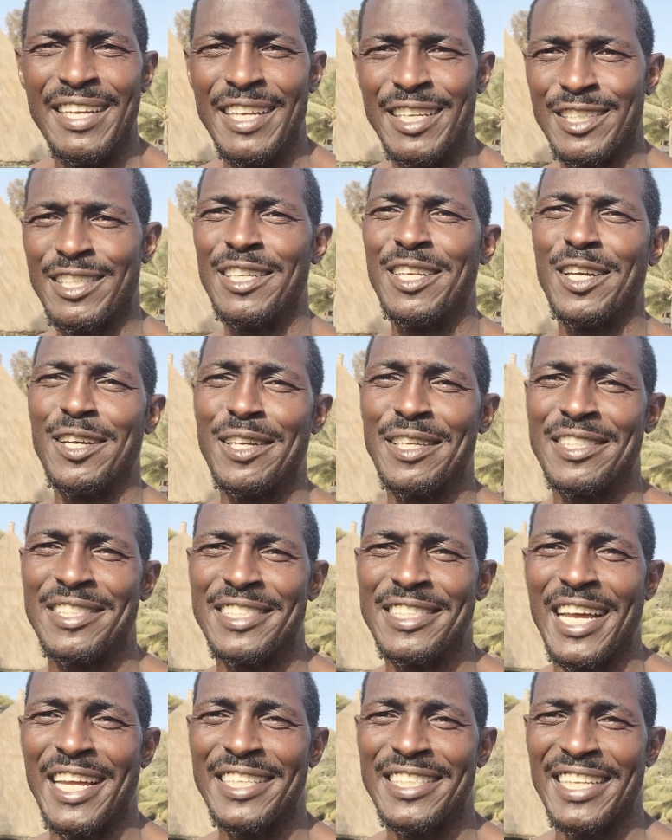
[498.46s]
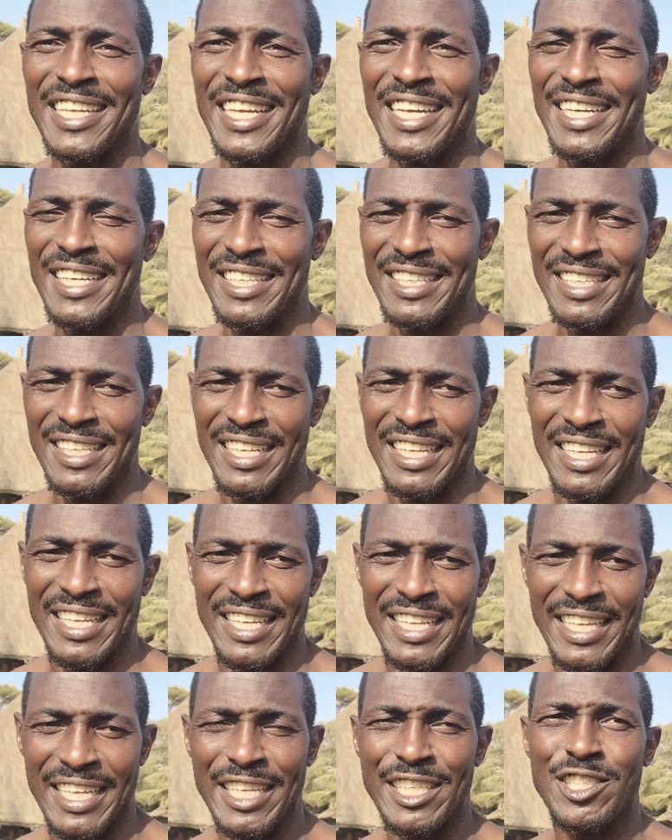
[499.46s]
it's you know, it's not uh,
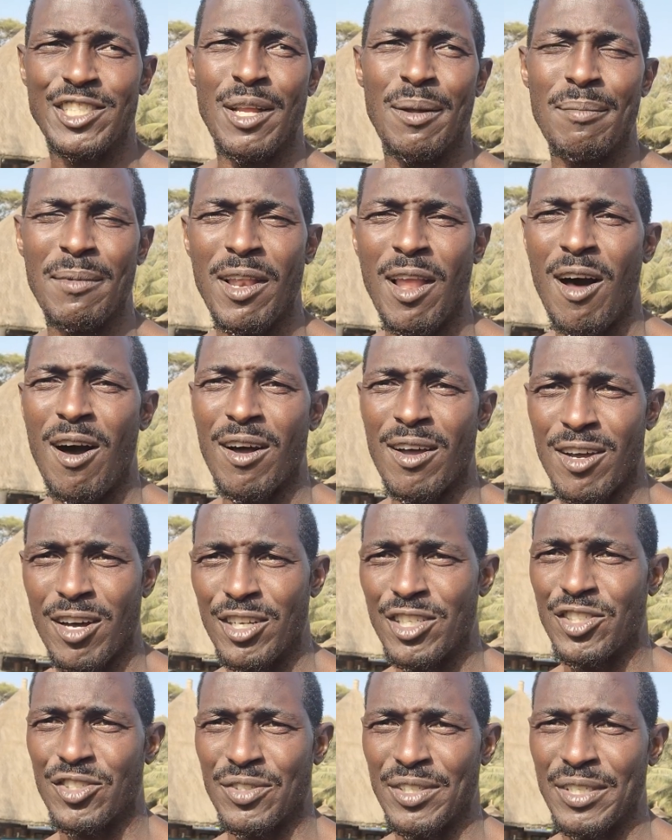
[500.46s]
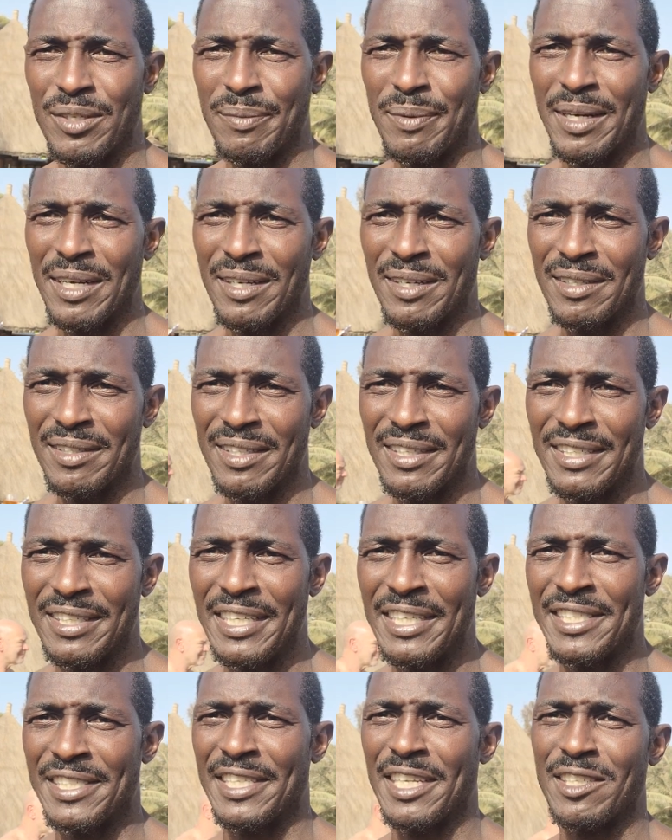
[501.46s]
Islam law country where
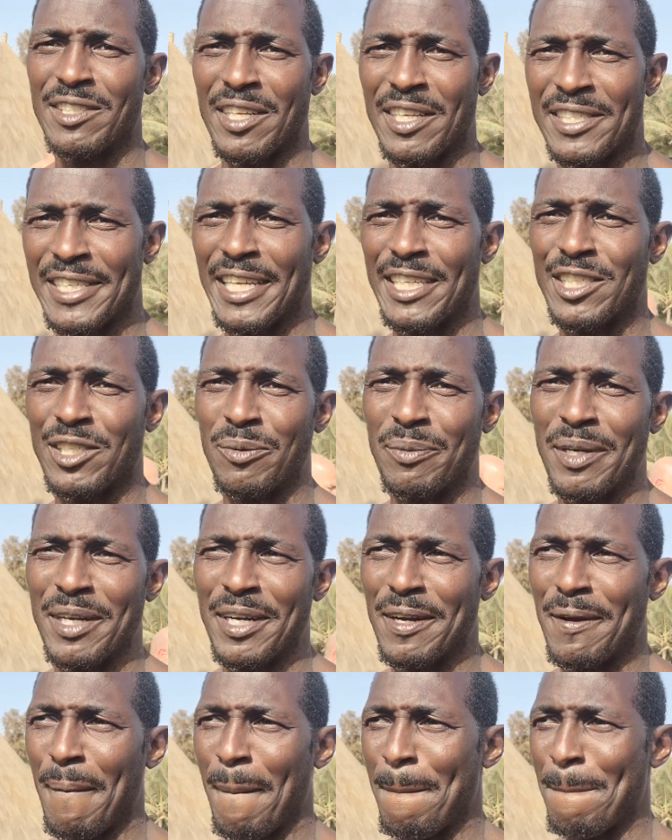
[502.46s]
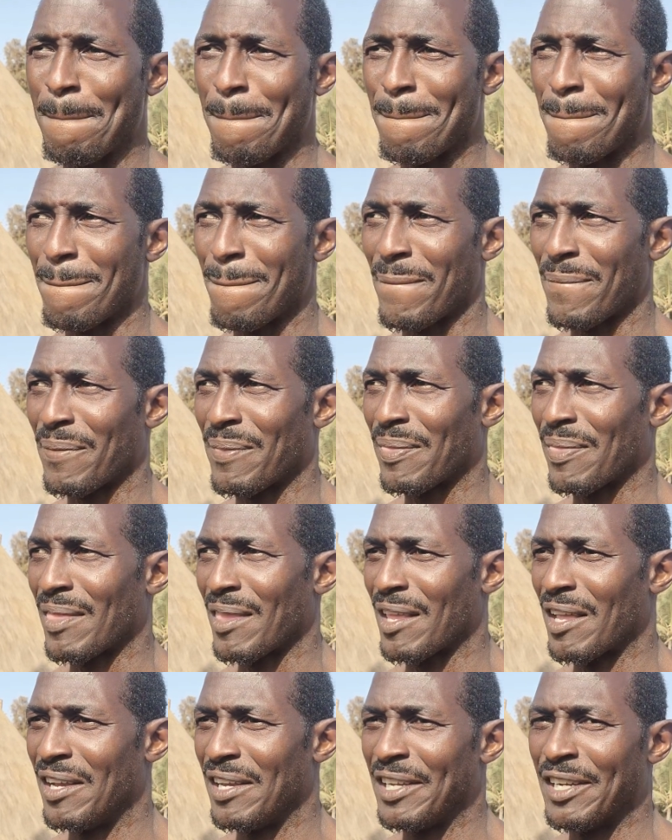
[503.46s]
these things are set to where,
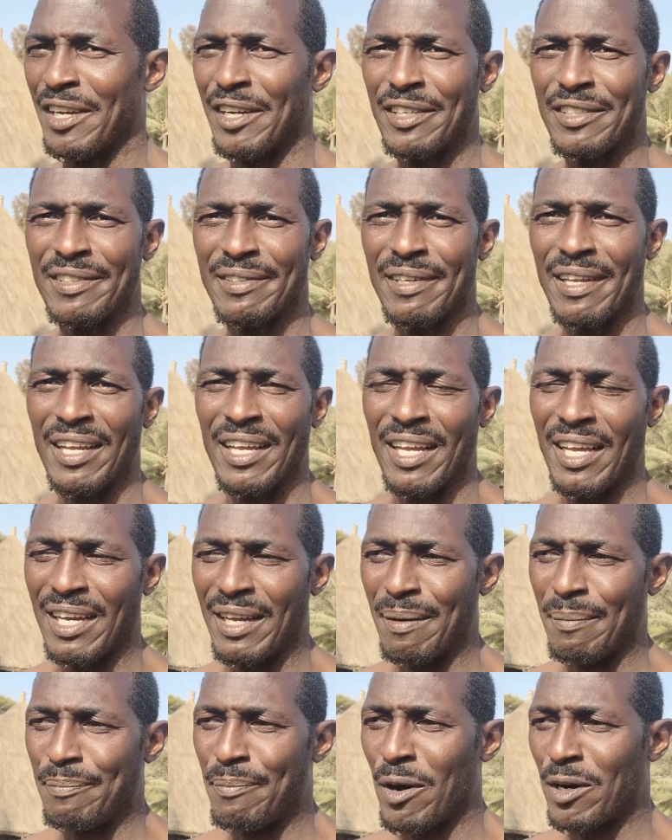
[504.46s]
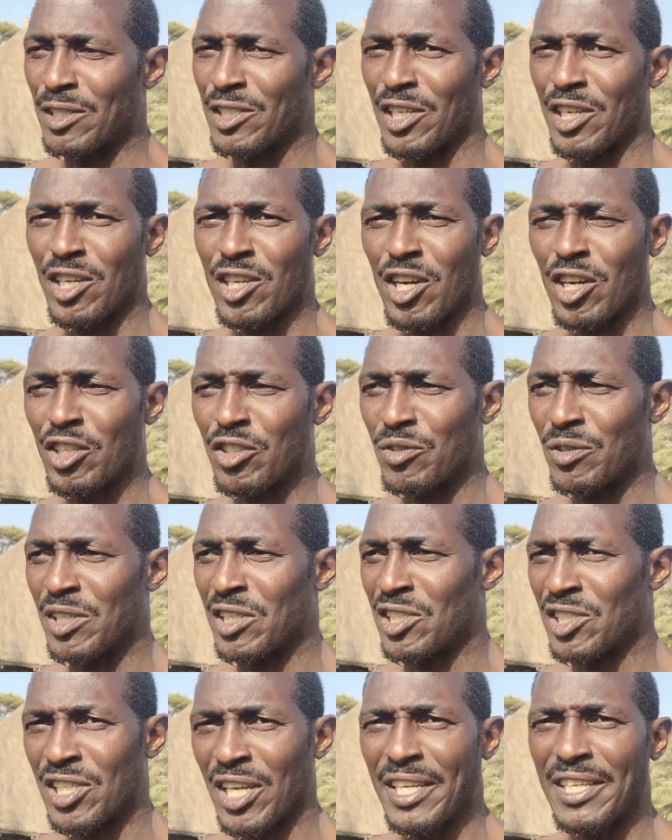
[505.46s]
you know, parts of the country is
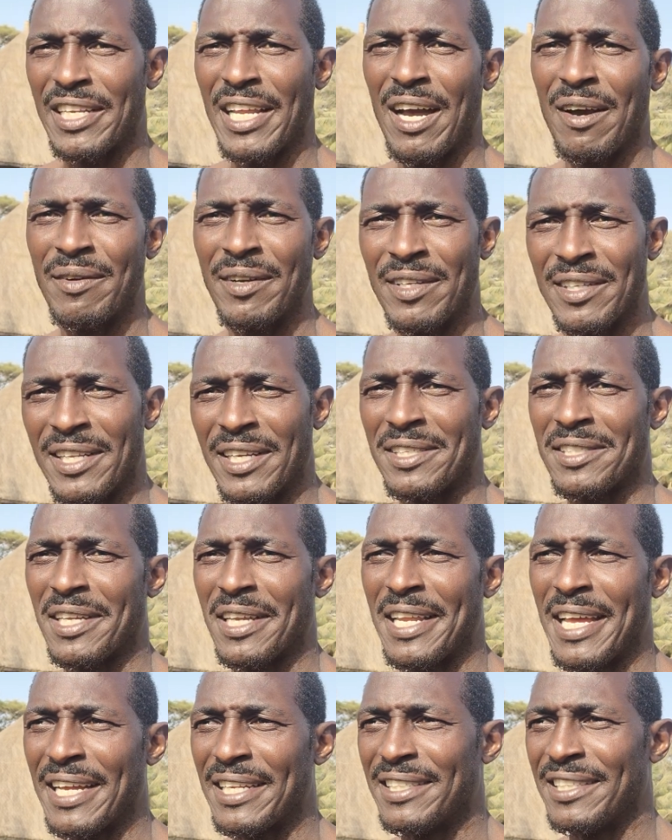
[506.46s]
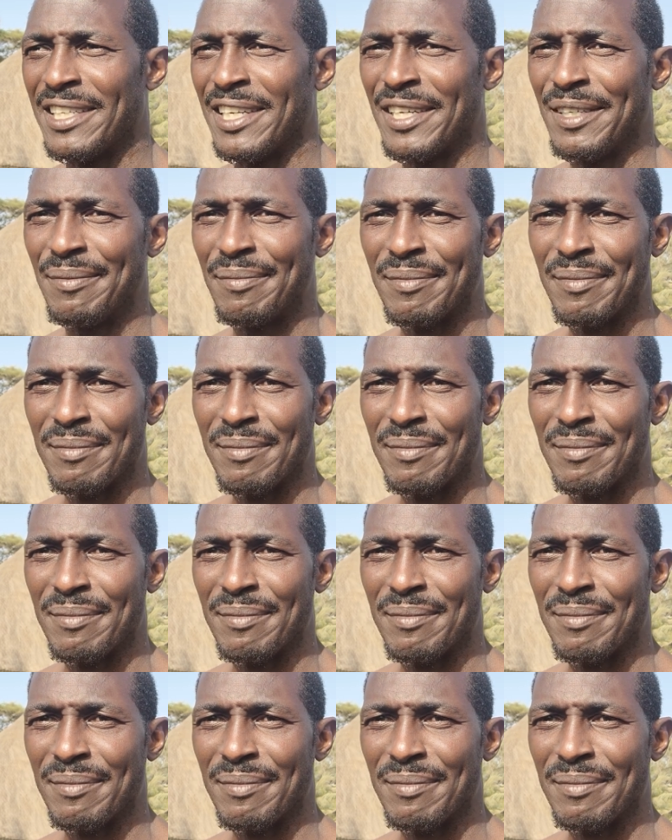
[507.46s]
shut down and things like that. You know,